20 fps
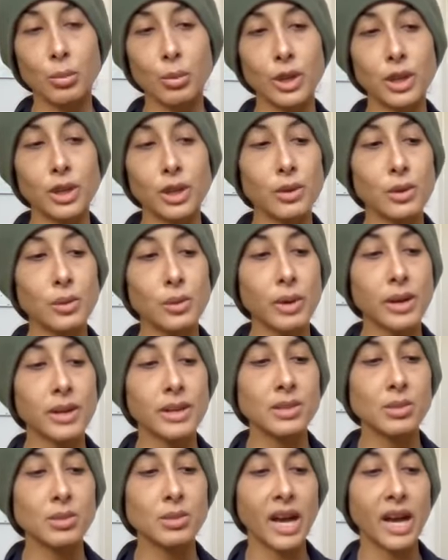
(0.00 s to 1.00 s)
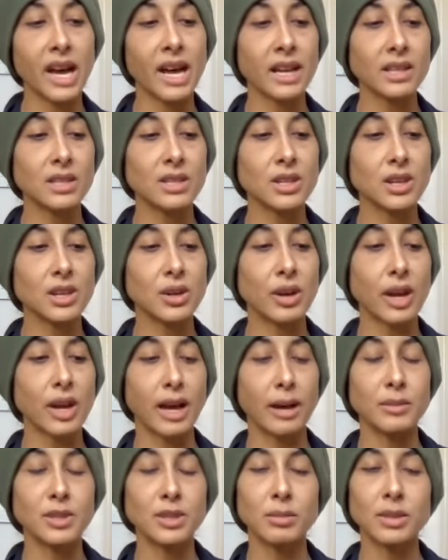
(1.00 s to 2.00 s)
bring your awareness back to your
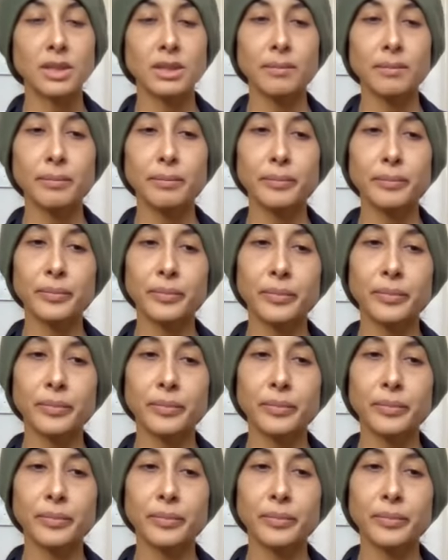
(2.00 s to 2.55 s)
abdomen